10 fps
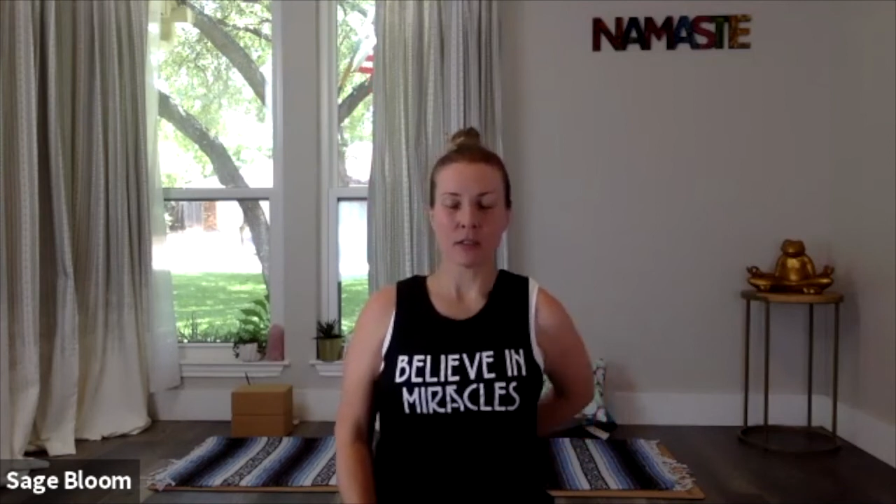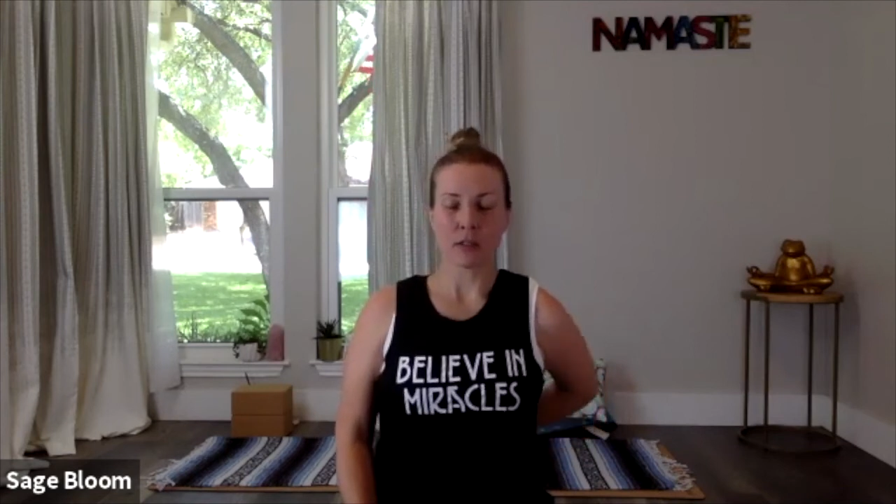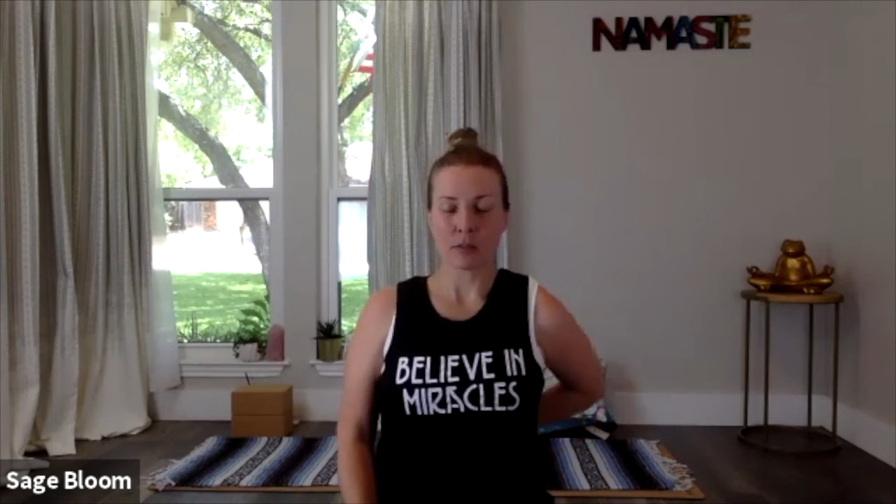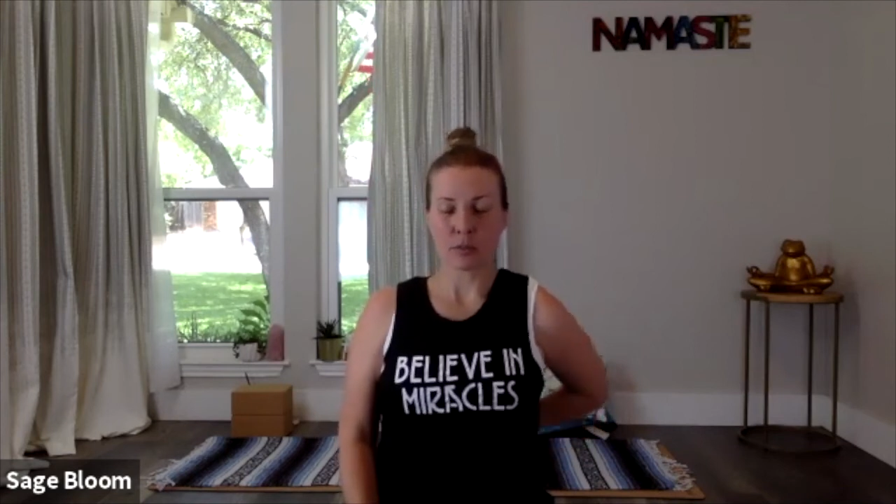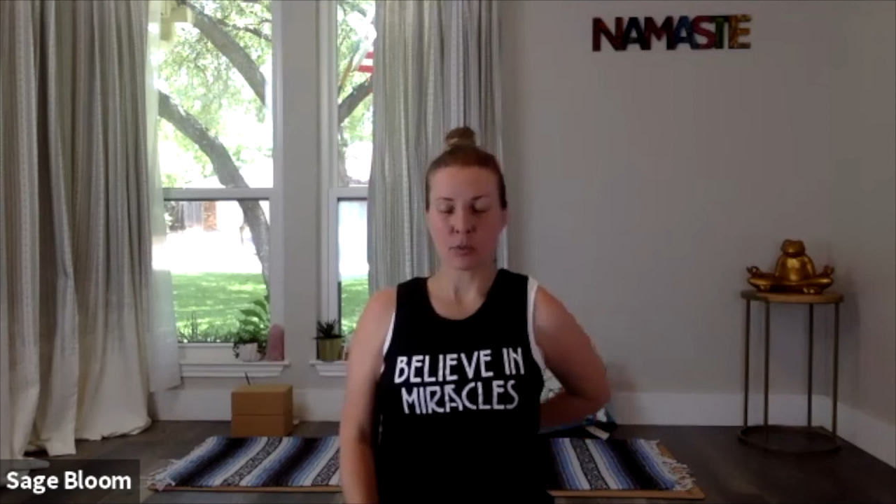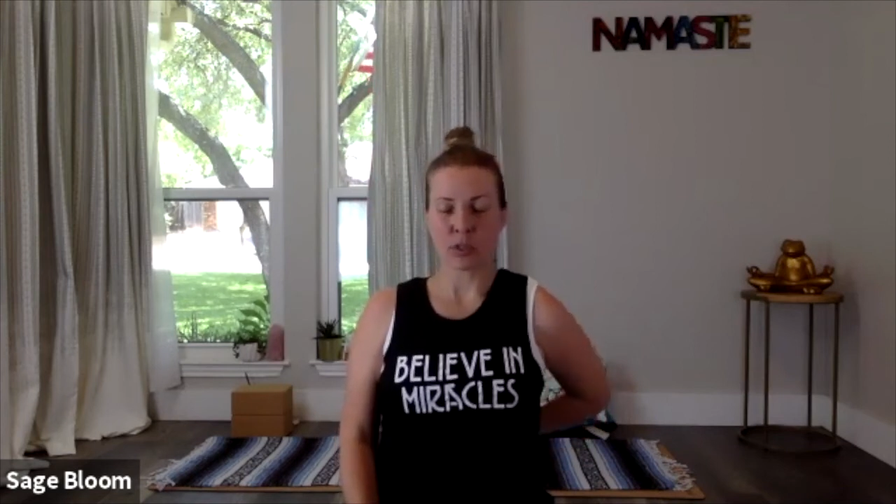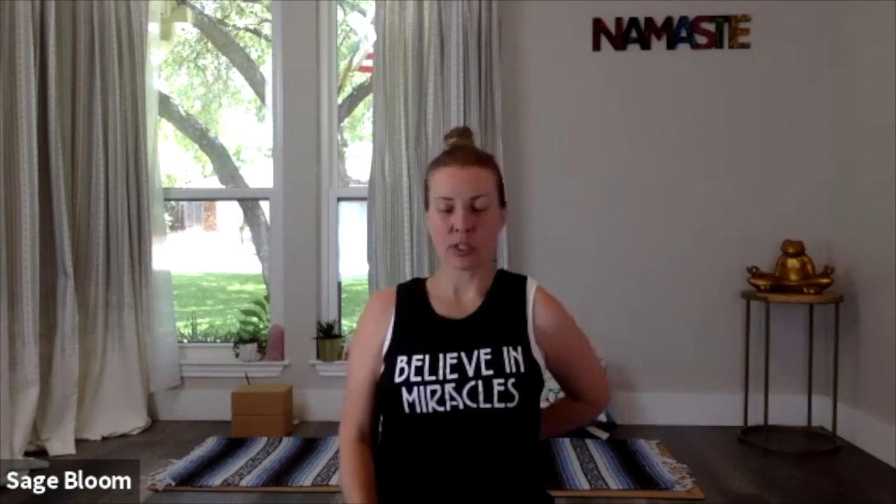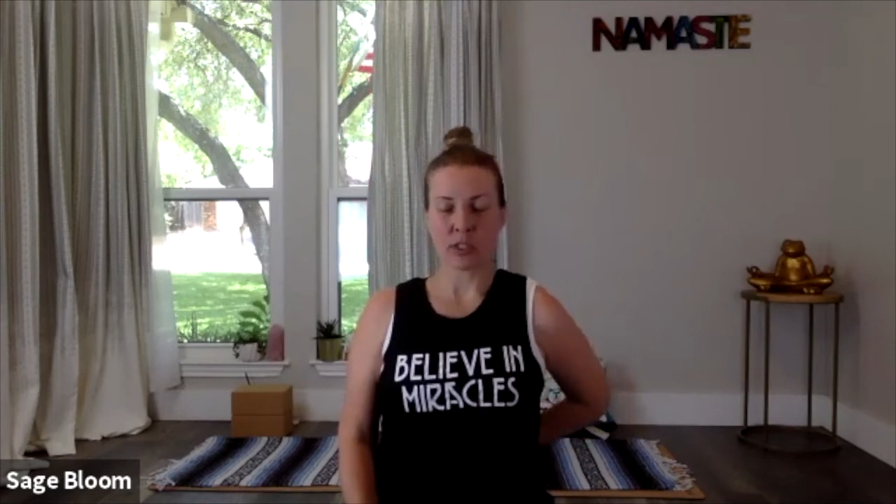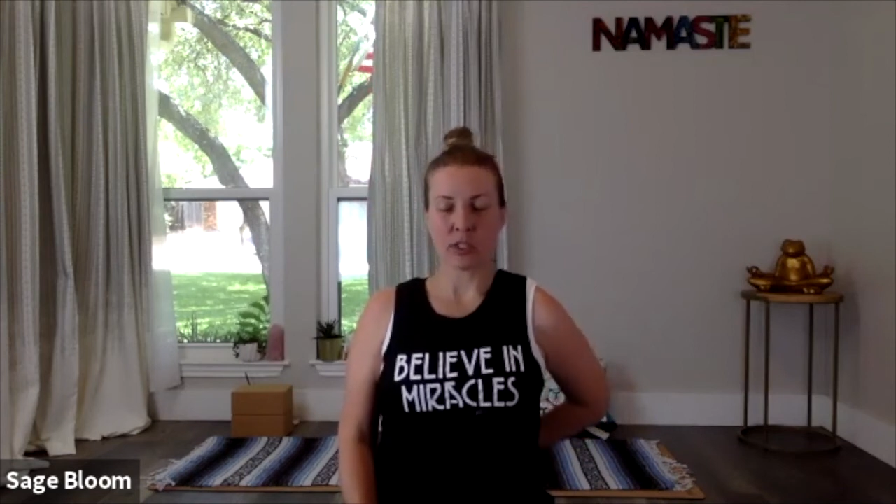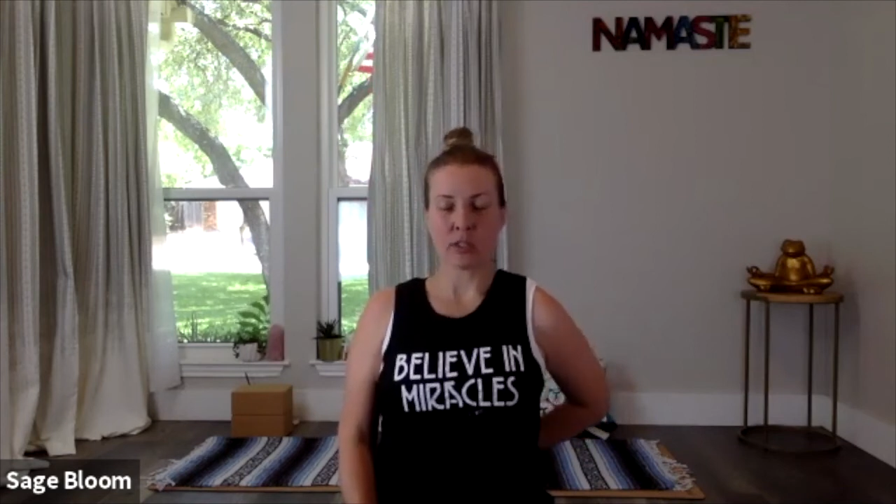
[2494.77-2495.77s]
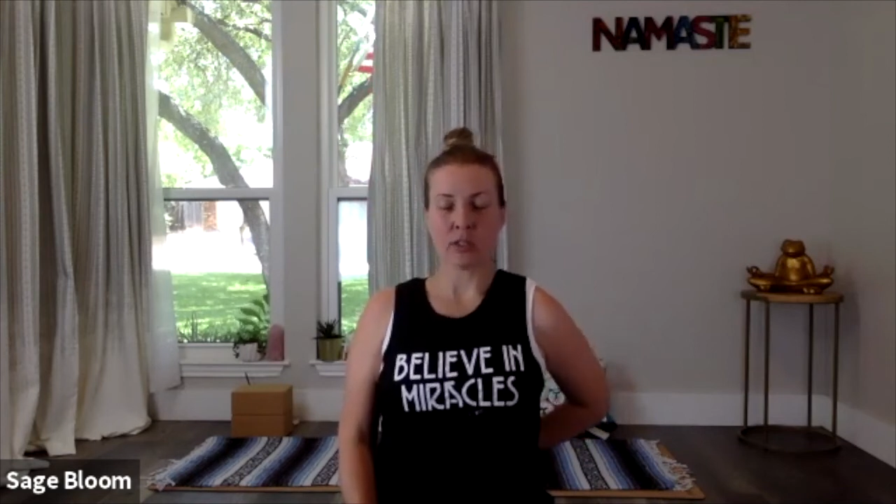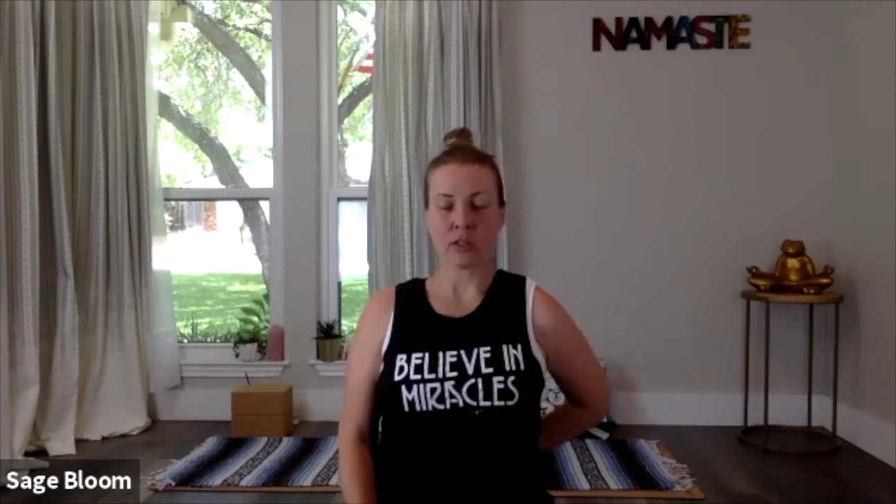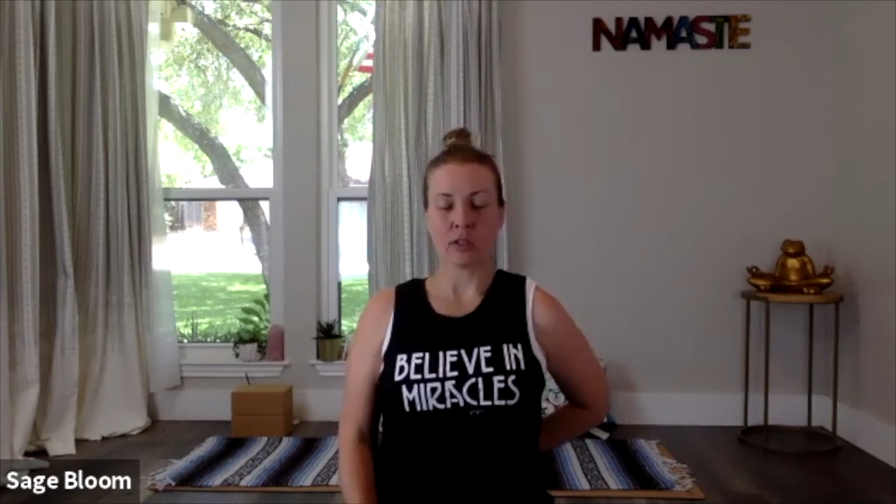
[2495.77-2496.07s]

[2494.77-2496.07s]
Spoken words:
You're bringing